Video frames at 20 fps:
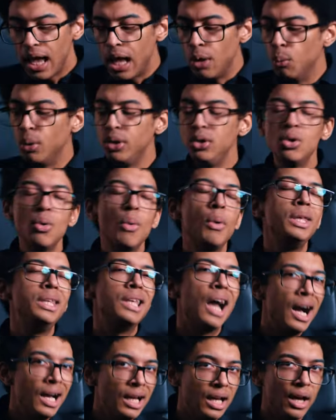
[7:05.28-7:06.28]
And when you were
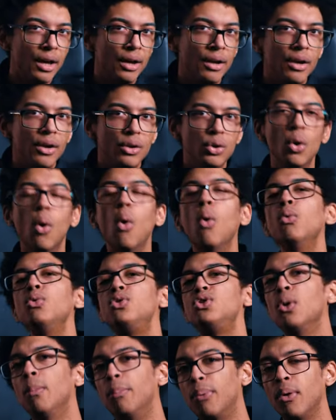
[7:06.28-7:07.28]
younger, you
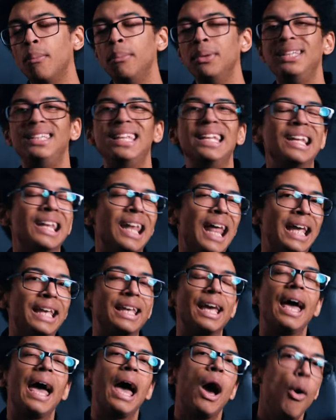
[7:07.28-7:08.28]
also probably didn't
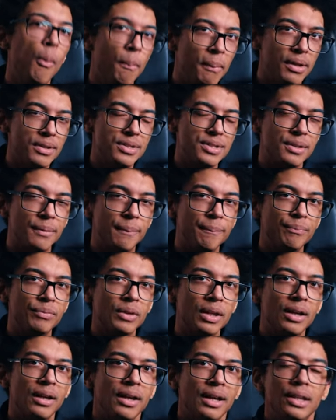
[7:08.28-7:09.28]
like helmets.
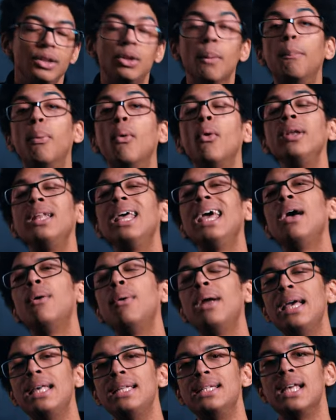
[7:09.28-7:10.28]
The point
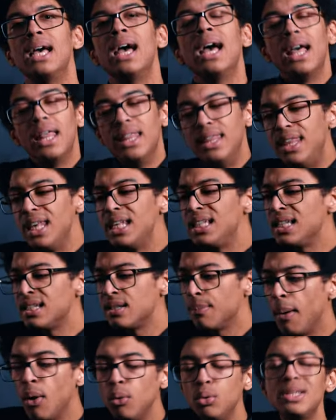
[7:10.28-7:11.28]
here is, this
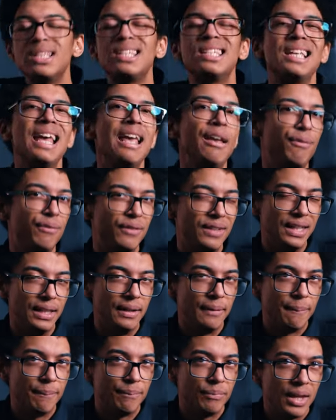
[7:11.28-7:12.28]
is about
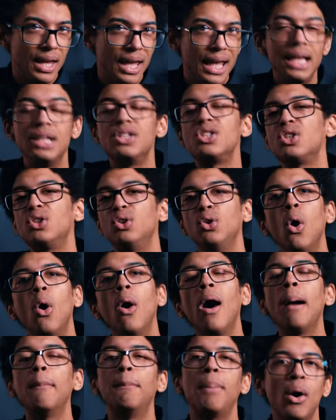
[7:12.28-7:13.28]
safety. It's
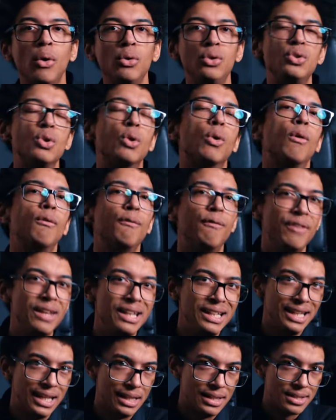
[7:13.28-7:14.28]
not about your
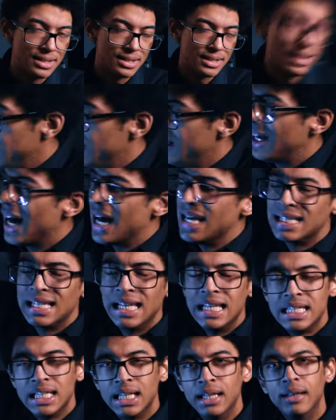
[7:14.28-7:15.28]
convenience. Guys,
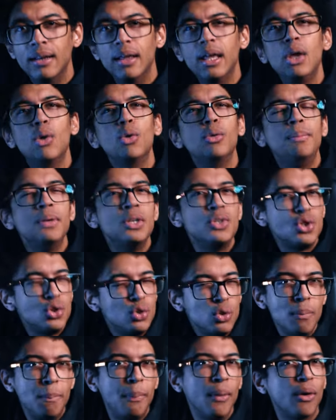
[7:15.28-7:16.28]
listen, it would be
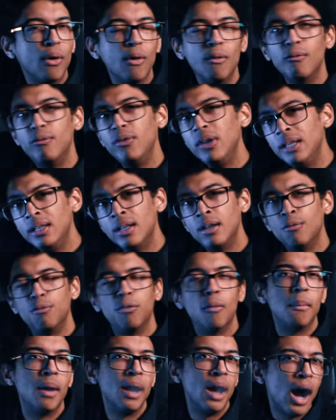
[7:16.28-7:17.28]
super convenient
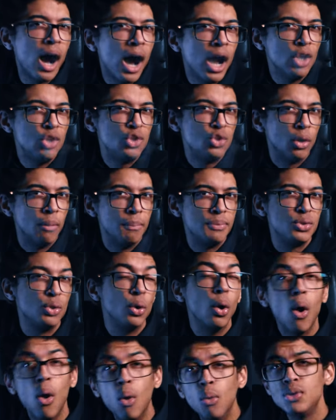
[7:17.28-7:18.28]
for my eye drops
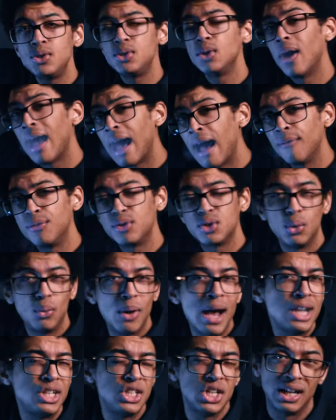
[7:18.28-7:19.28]
to also have
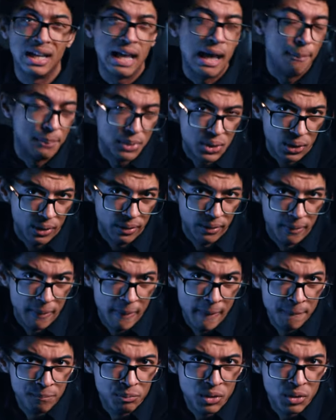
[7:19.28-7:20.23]
sriracha caps on,